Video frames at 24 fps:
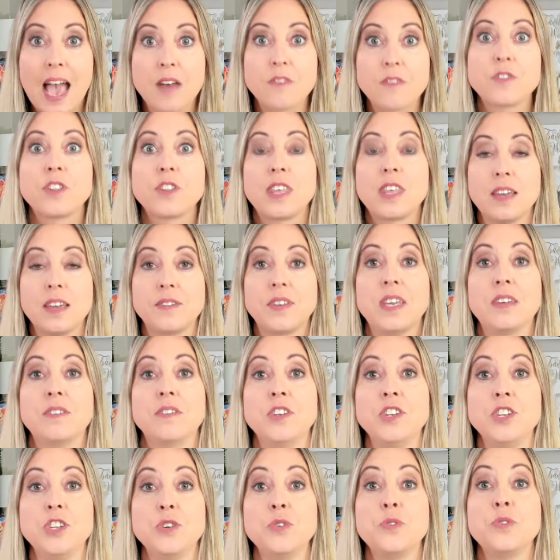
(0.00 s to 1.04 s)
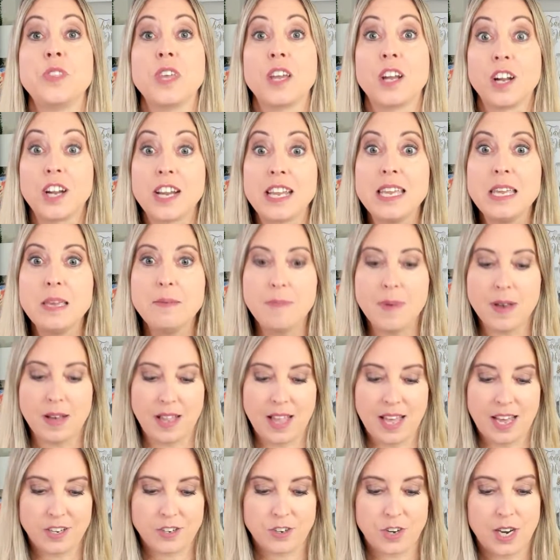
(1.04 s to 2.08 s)
after they have given you their email
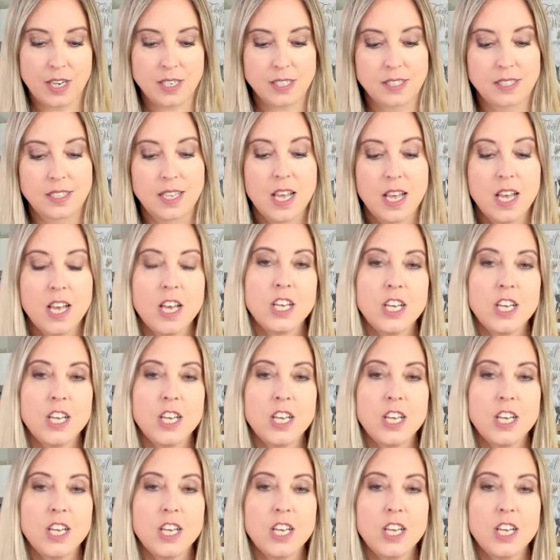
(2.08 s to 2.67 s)
address?